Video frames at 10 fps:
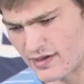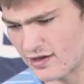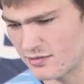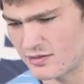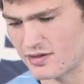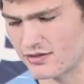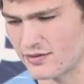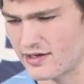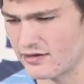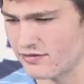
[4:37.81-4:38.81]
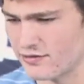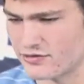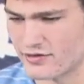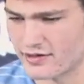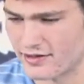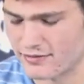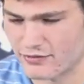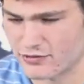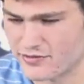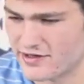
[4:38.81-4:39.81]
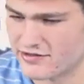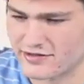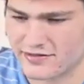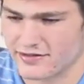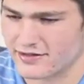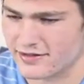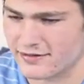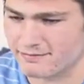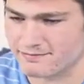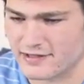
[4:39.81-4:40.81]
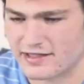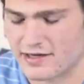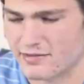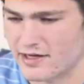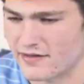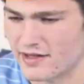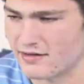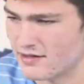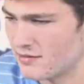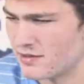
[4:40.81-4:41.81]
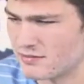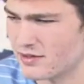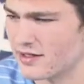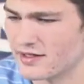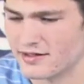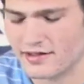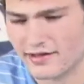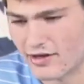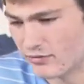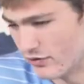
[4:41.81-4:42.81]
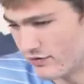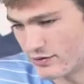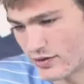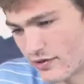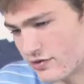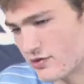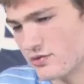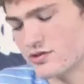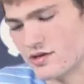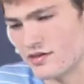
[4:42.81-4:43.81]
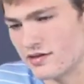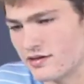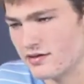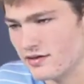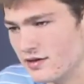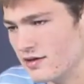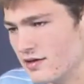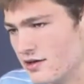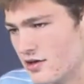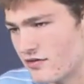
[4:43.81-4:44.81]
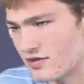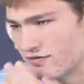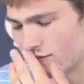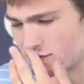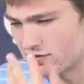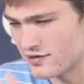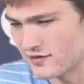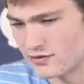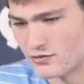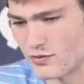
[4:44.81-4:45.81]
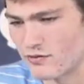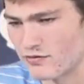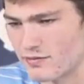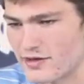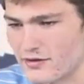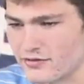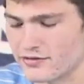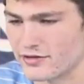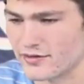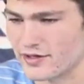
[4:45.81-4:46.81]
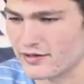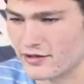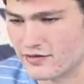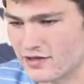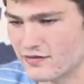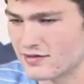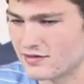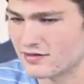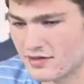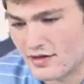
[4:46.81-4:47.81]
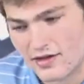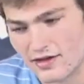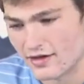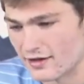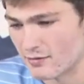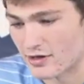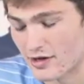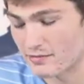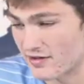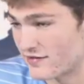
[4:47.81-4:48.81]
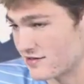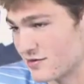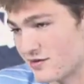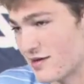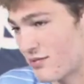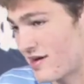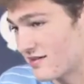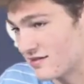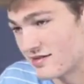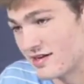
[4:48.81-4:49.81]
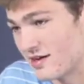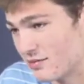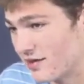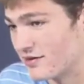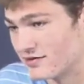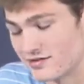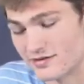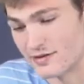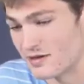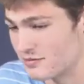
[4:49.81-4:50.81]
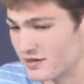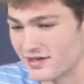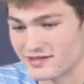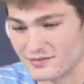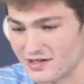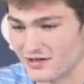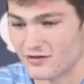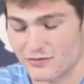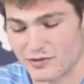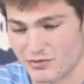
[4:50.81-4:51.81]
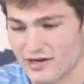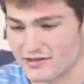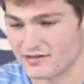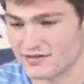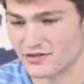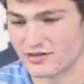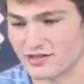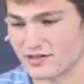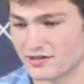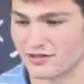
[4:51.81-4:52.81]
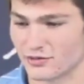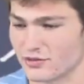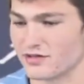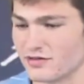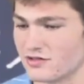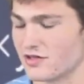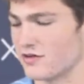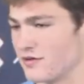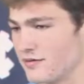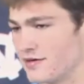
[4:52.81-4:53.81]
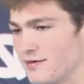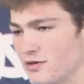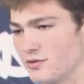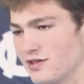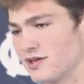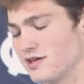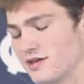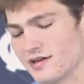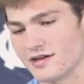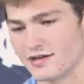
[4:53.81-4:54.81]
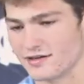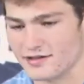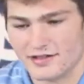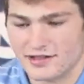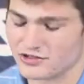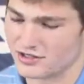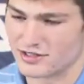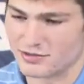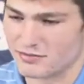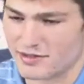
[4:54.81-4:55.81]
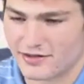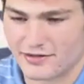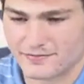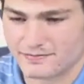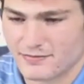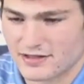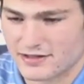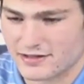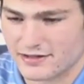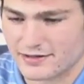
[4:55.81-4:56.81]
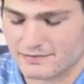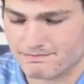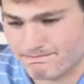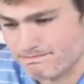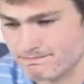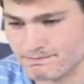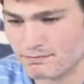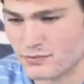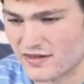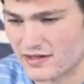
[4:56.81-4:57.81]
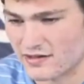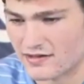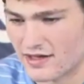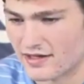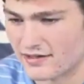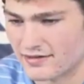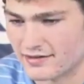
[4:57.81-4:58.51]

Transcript: out, maybe in three and out in the first possession. They came down, they had a big play, held them to a field goal. That was huge. And I think, you know, after that first touchdown, I think it was rolling from there. So, you know, defense, I face them every day in practice. They got players. They make plays that make it harder on me in practice. So I think, you know, we're giving each other what we need. And just keep getting better. But at the end of the day,